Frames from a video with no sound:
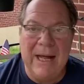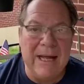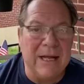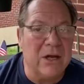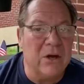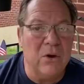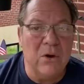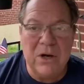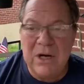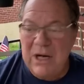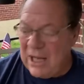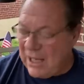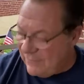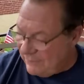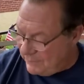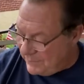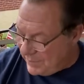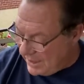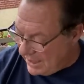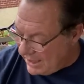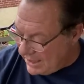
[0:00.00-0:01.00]
It could
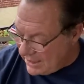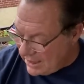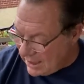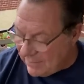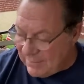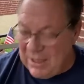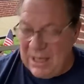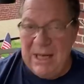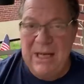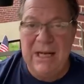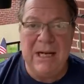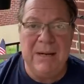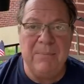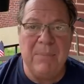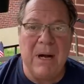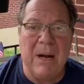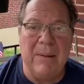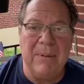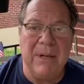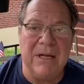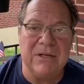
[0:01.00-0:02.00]
have been. I mean, he
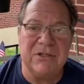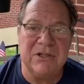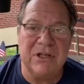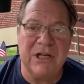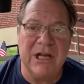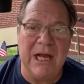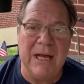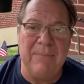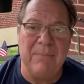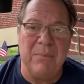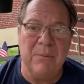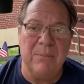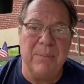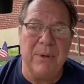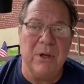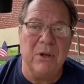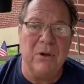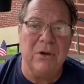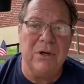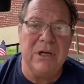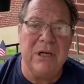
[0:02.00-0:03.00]
probably has the
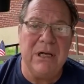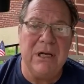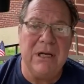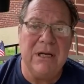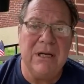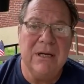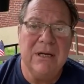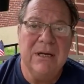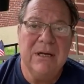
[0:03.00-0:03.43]
capability.